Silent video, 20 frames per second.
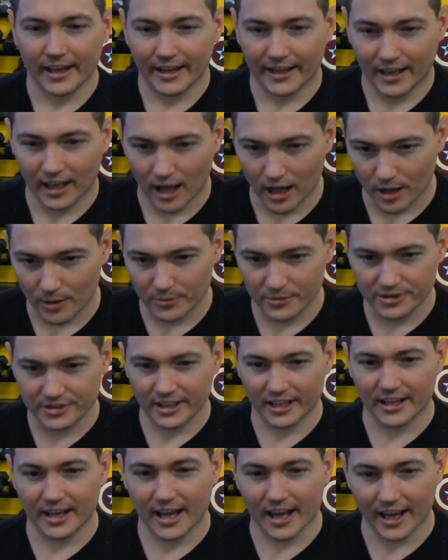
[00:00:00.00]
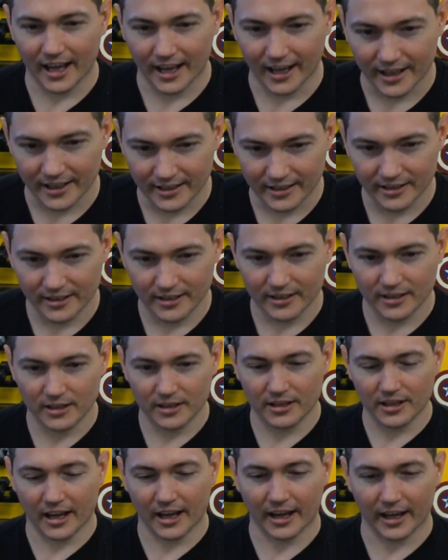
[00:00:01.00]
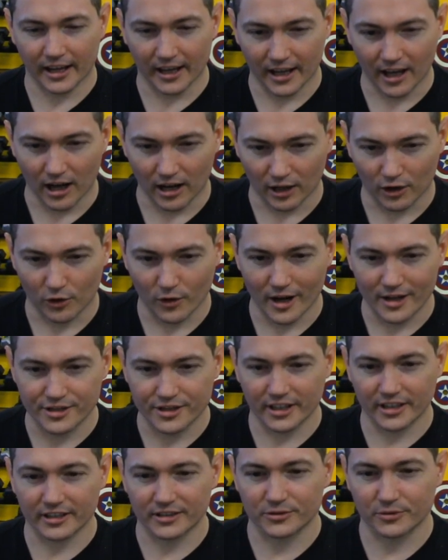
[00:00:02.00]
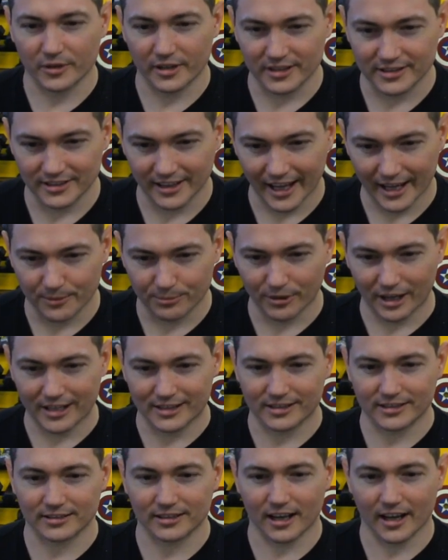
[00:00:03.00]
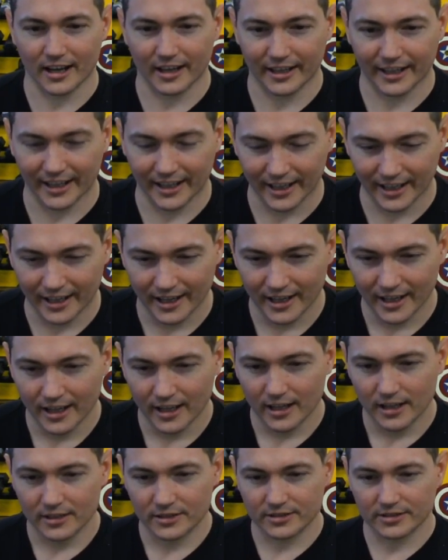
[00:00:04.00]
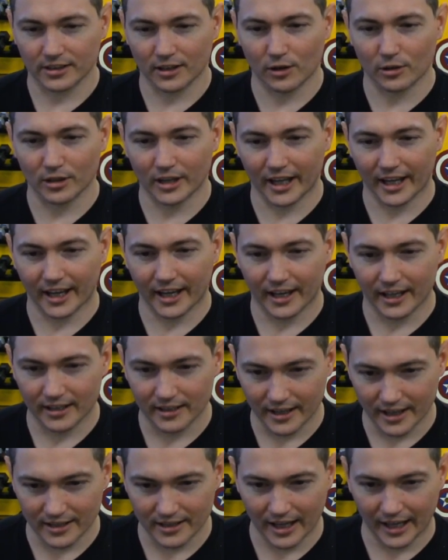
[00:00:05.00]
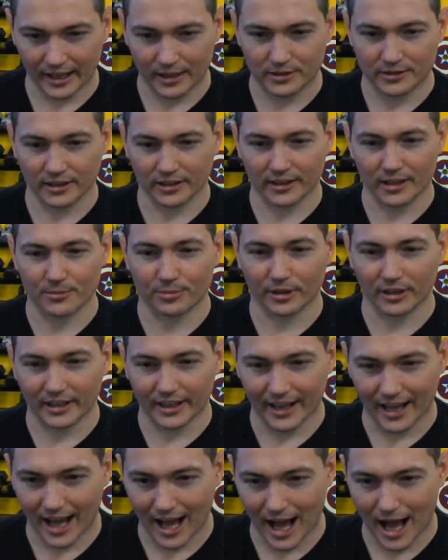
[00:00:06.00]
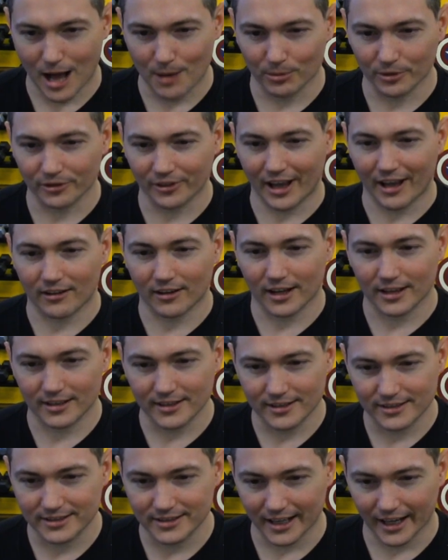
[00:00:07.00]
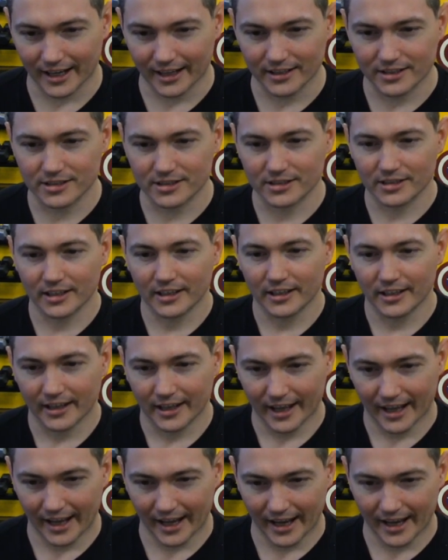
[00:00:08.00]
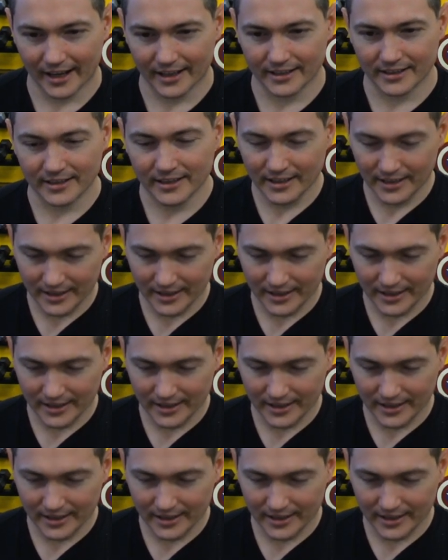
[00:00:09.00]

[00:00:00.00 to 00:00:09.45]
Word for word: comes and on crutches with his leg braces on. He slowly and like deliberately hobbles out onto the stage and